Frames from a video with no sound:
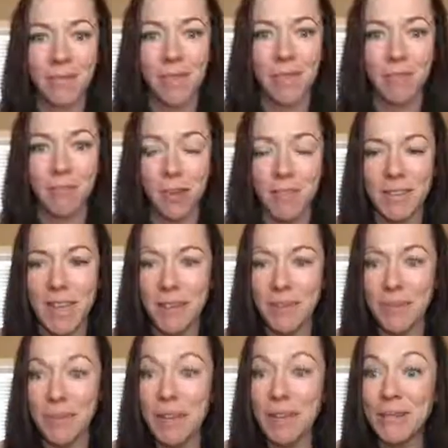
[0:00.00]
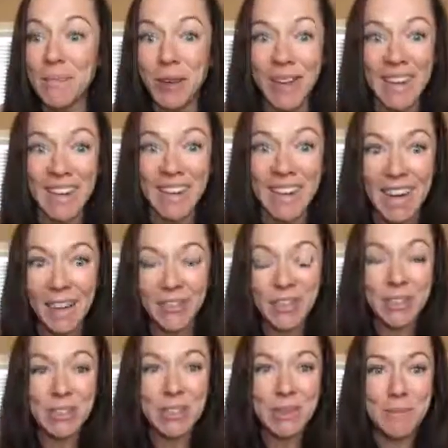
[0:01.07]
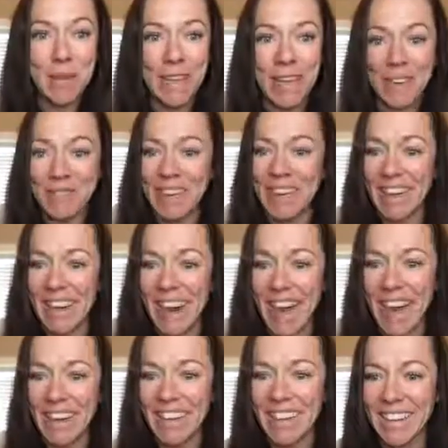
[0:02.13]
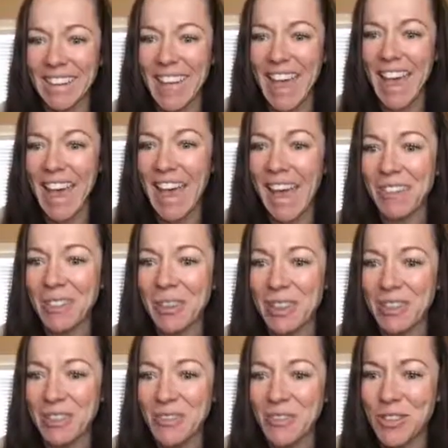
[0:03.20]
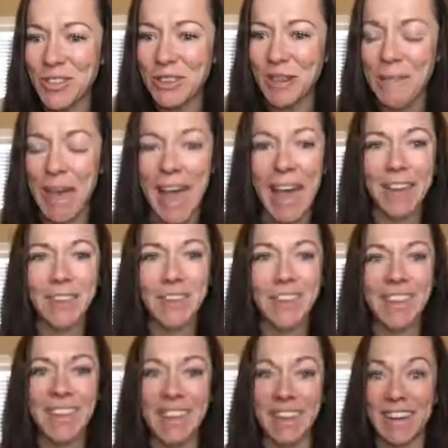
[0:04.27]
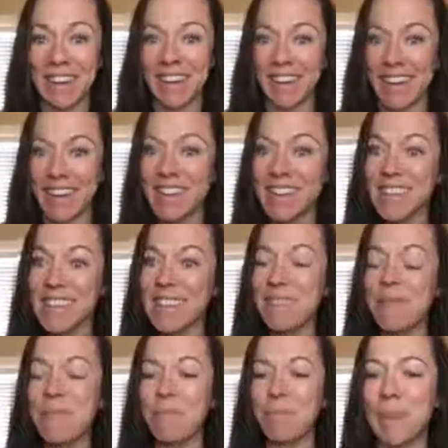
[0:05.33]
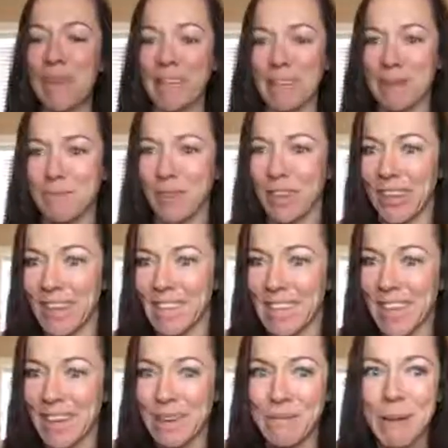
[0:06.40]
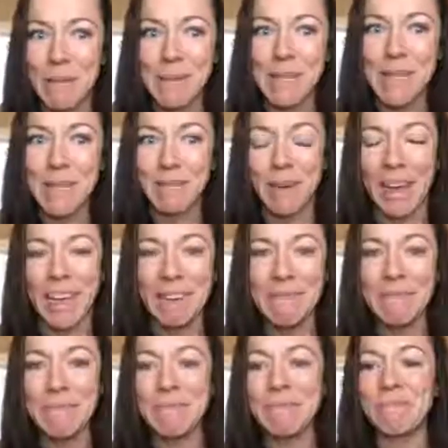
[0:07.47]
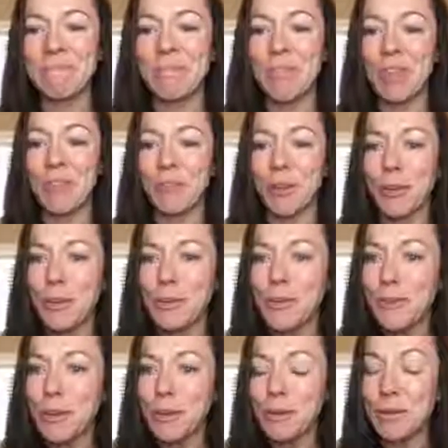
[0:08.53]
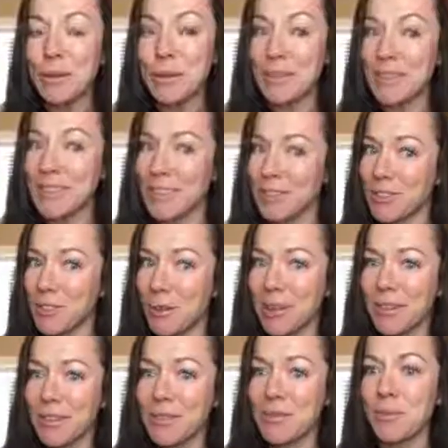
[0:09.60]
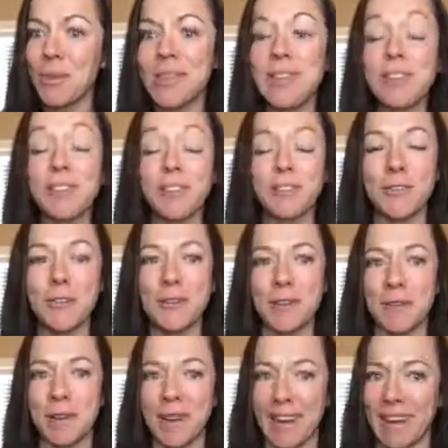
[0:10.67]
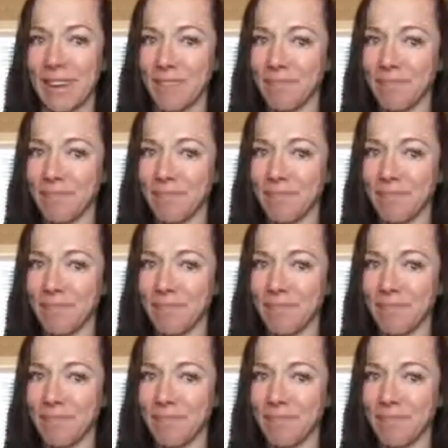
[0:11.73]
falls out. But good morning, good afternoon, depending on where you're at. I have a question for you. I'm actually curious because I'm really excited about what's in mine. For those of you who use essential oils, what's in your diffuser right now?